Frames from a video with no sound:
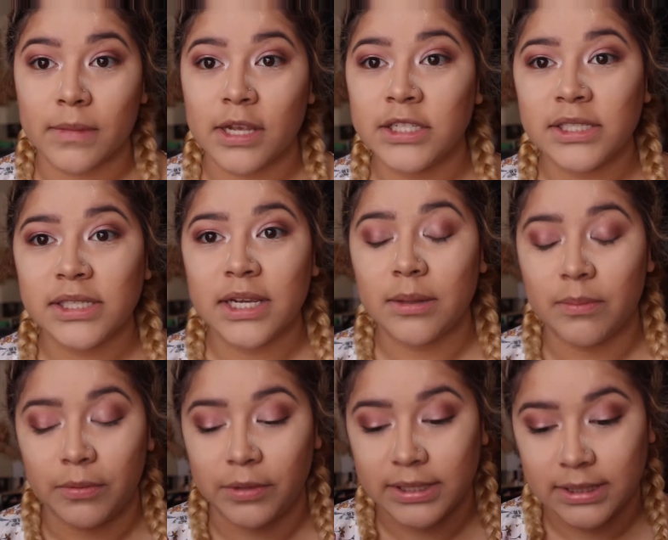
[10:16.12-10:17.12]
It just like
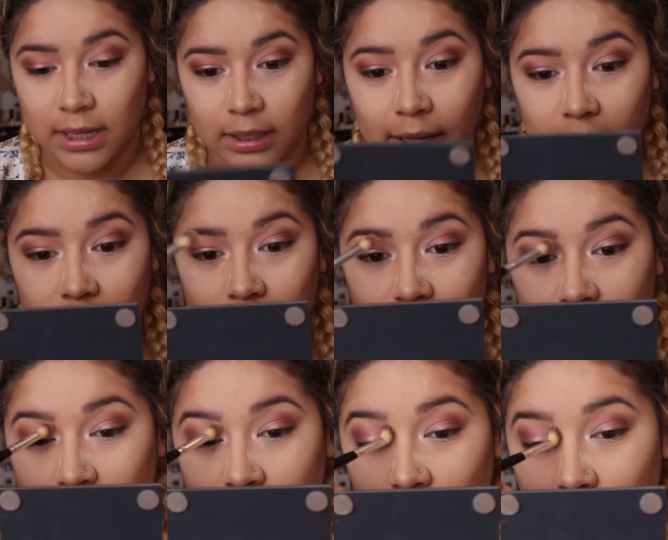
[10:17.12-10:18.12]
brings out, like
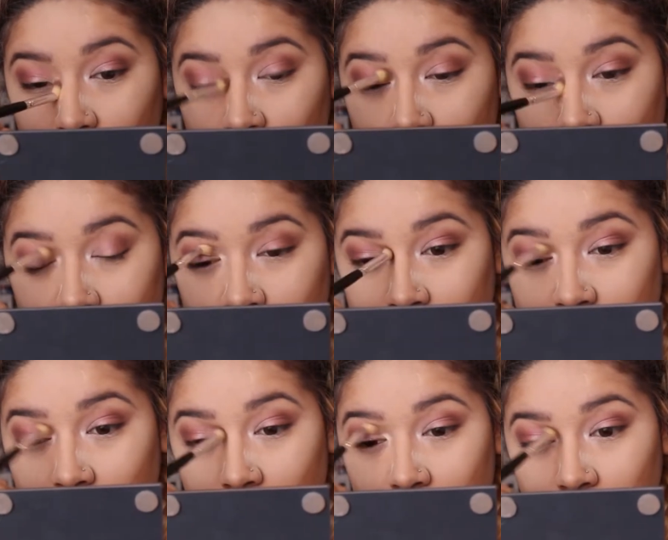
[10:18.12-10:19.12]
lightens up this
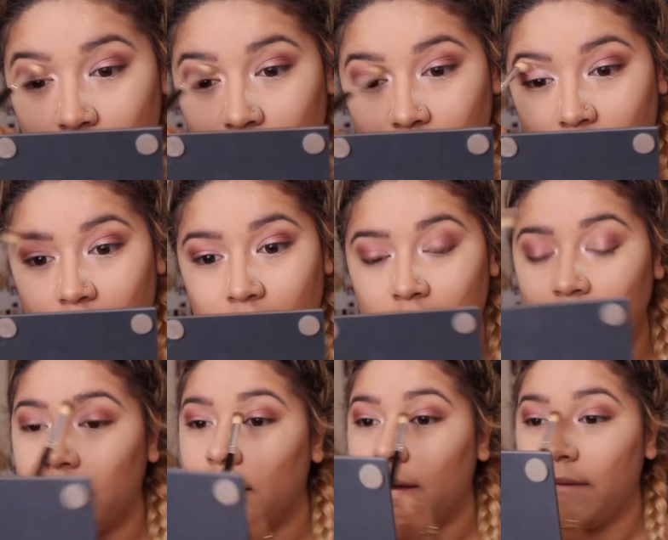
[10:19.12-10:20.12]
entire look, and I
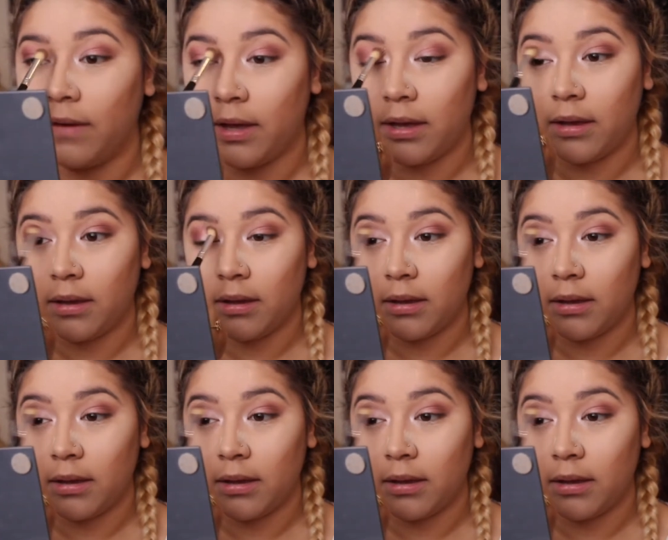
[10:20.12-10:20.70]
love it.